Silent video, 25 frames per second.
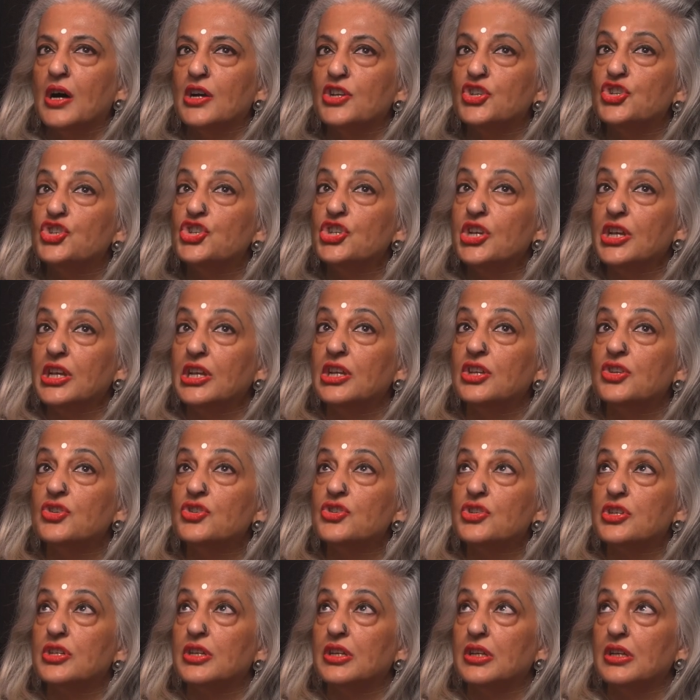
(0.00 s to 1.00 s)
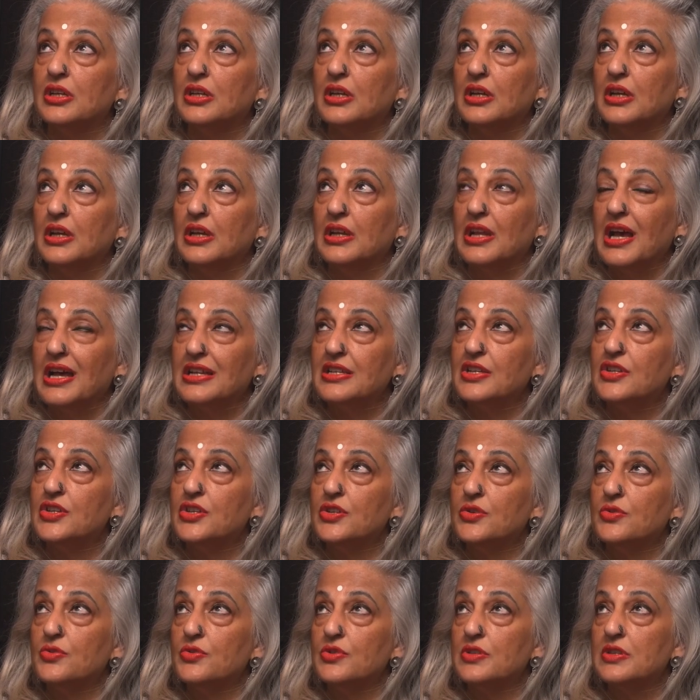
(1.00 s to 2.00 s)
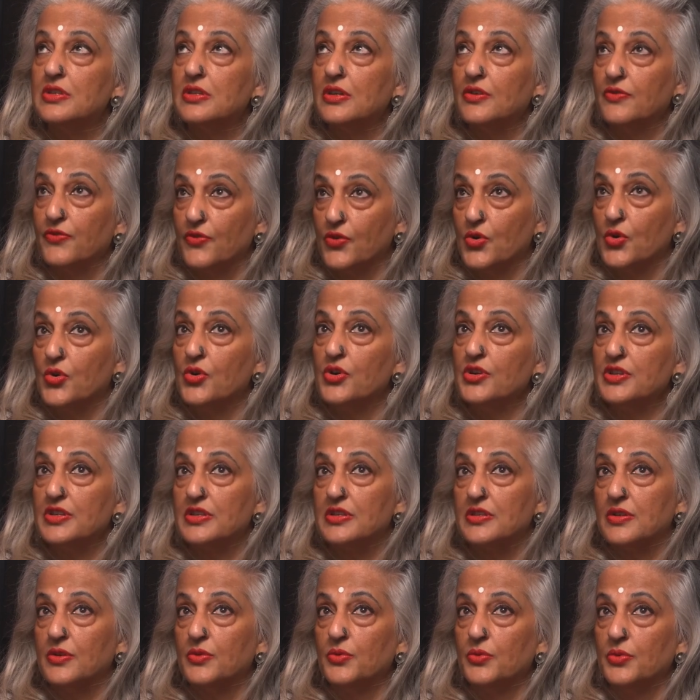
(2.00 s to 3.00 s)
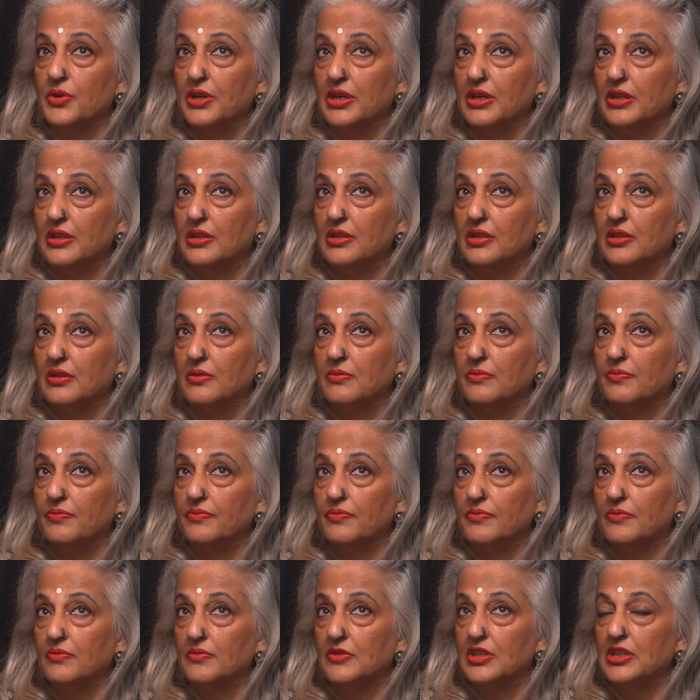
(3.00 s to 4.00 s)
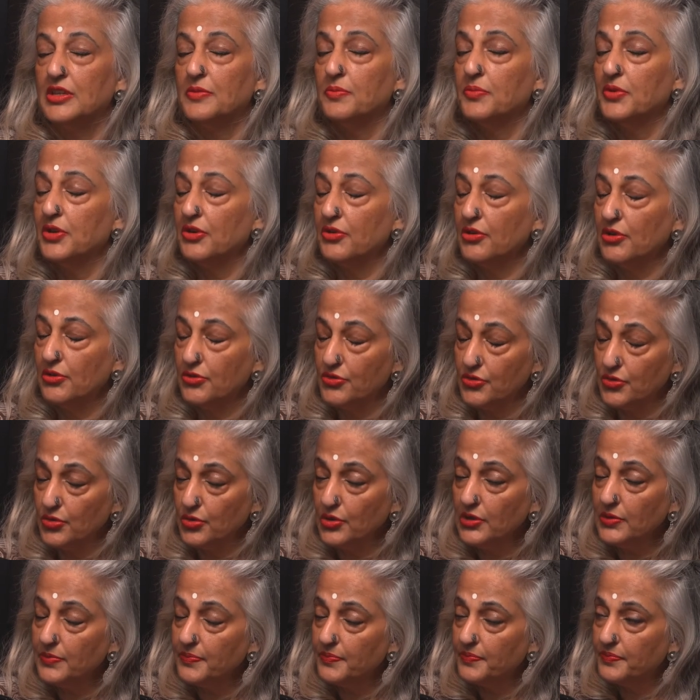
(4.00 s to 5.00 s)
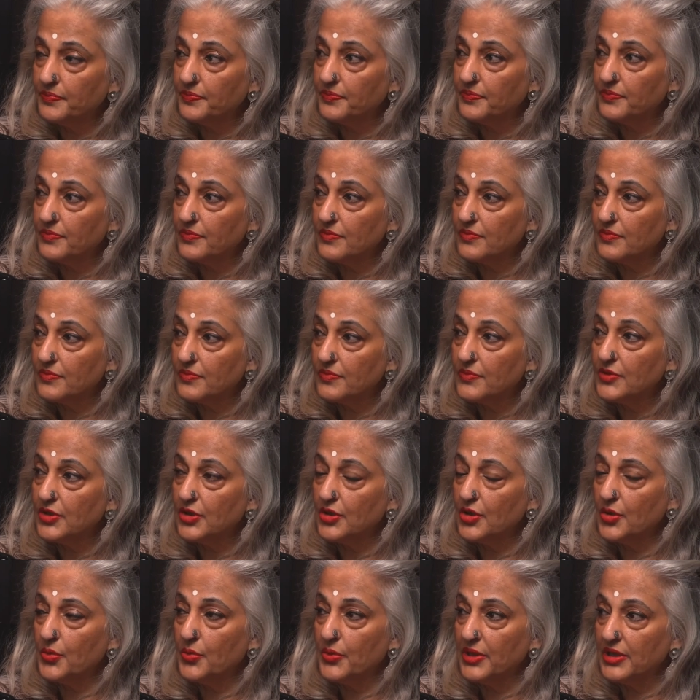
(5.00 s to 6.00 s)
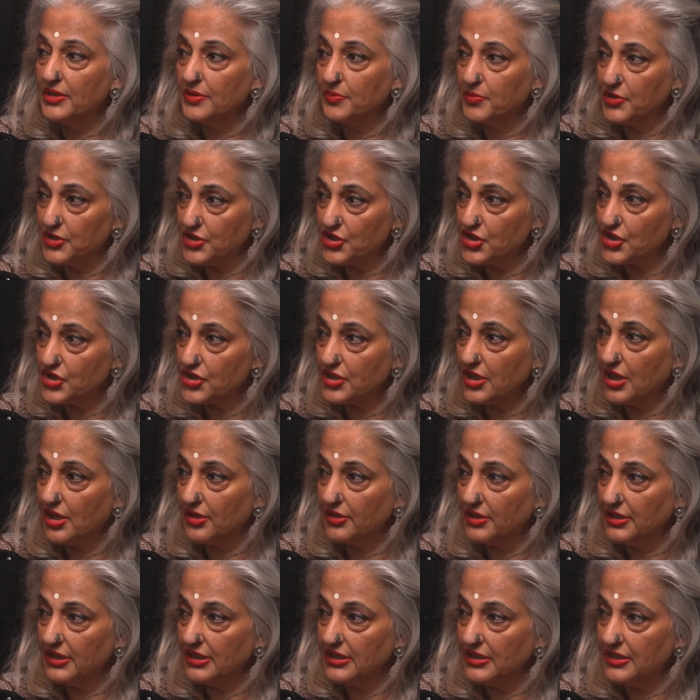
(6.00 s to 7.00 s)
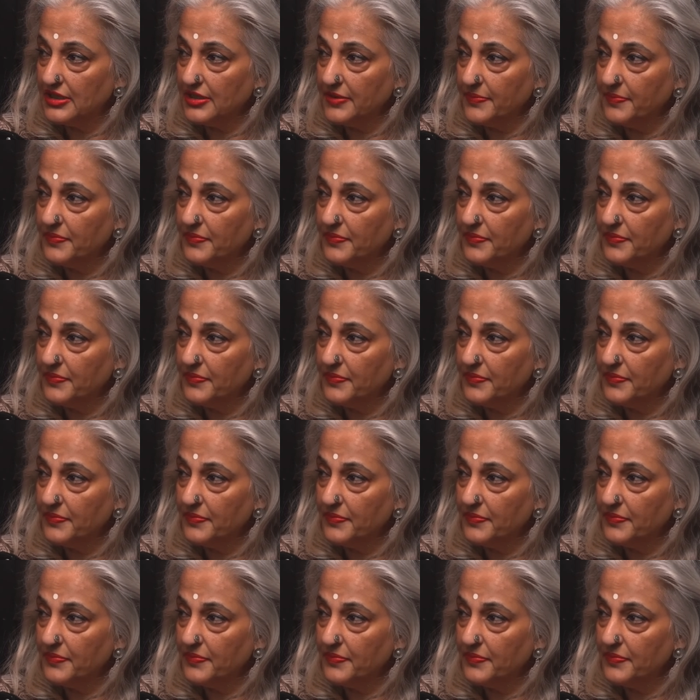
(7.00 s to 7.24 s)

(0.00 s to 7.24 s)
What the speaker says: change in attitudes, of course, with the imperial rule, when the British are in India.